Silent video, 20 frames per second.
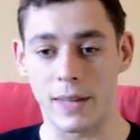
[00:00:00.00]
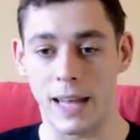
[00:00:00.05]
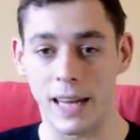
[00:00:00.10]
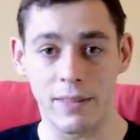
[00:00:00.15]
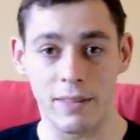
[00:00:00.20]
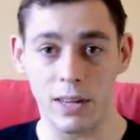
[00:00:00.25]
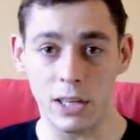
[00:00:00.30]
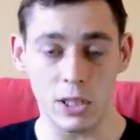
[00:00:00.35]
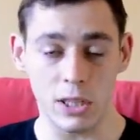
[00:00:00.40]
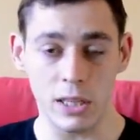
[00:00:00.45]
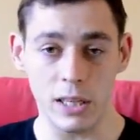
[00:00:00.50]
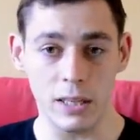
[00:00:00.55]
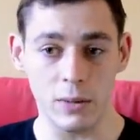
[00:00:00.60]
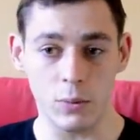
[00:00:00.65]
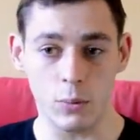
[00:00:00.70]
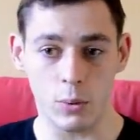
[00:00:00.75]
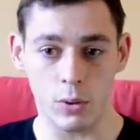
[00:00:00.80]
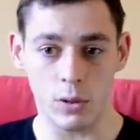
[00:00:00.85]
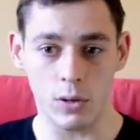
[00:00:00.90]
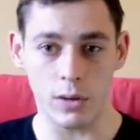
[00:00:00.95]
and eventually
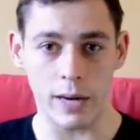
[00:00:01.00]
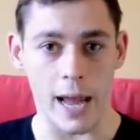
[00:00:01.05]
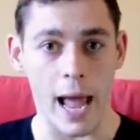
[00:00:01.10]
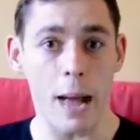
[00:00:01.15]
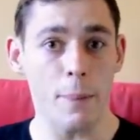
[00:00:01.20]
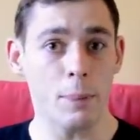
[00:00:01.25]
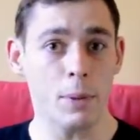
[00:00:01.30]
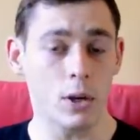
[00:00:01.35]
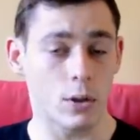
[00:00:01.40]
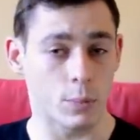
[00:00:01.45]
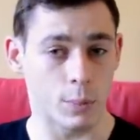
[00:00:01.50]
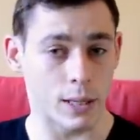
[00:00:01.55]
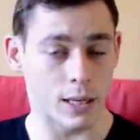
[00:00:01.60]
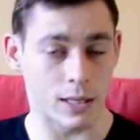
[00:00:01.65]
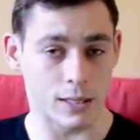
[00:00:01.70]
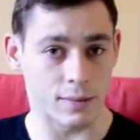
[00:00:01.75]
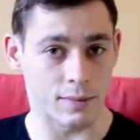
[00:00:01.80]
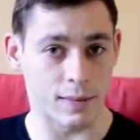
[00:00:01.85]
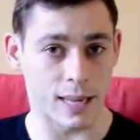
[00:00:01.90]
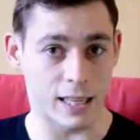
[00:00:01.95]
were happier
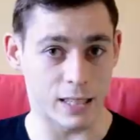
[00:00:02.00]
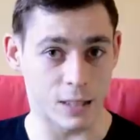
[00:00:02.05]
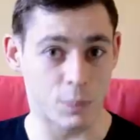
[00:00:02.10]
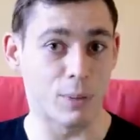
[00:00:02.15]
because of that,